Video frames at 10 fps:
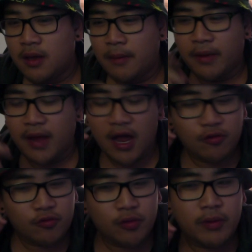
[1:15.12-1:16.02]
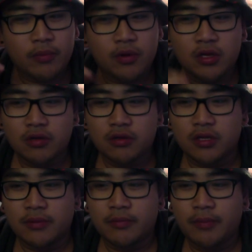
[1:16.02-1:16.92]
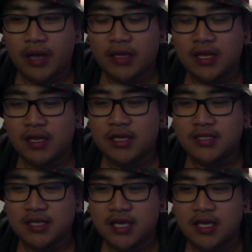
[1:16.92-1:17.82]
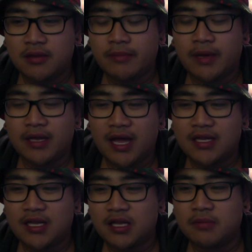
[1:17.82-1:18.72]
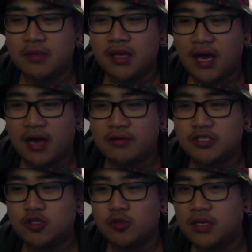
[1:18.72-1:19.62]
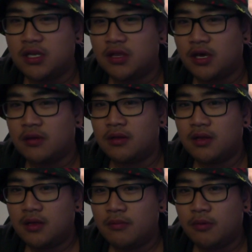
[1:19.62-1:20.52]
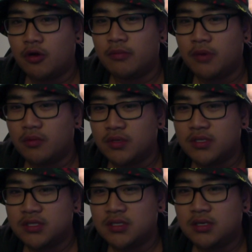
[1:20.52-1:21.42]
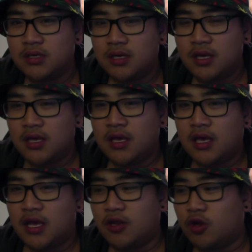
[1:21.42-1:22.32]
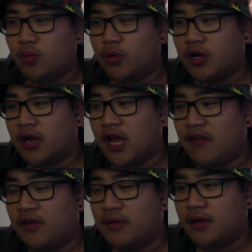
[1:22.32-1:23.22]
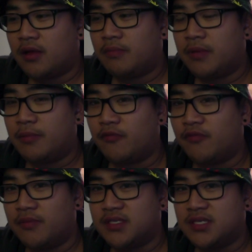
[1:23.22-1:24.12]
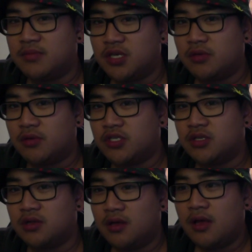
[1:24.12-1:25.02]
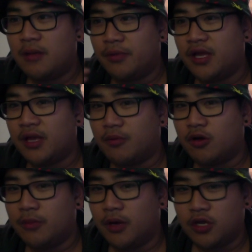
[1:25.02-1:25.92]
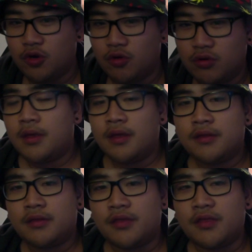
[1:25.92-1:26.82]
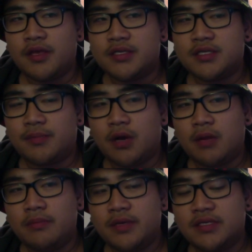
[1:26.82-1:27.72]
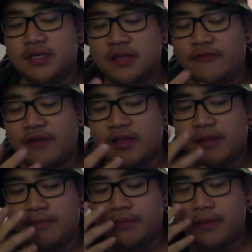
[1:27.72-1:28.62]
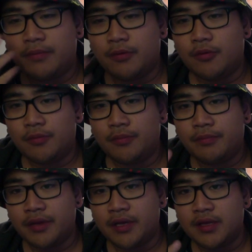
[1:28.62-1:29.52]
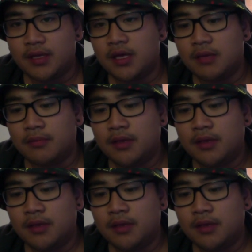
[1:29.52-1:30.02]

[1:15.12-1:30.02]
But I remember clearly back then as a kid, my dad telling me how stupid he thought Pokemon was. And here we are having people from the same generation playing Pokemon Go. The thing is, the problem isn't the fact that people play the game.